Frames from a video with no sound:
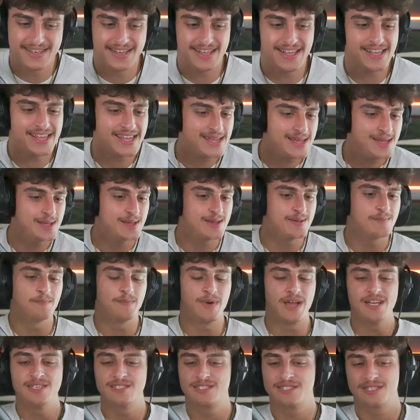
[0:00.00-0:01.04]
he
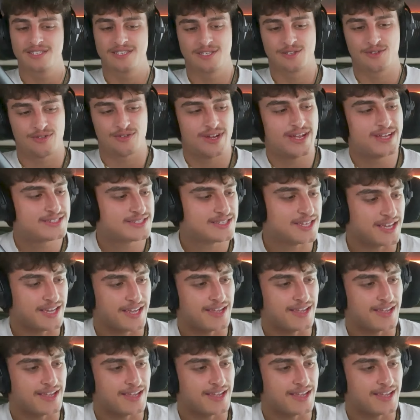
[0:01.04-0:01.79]
basically creates like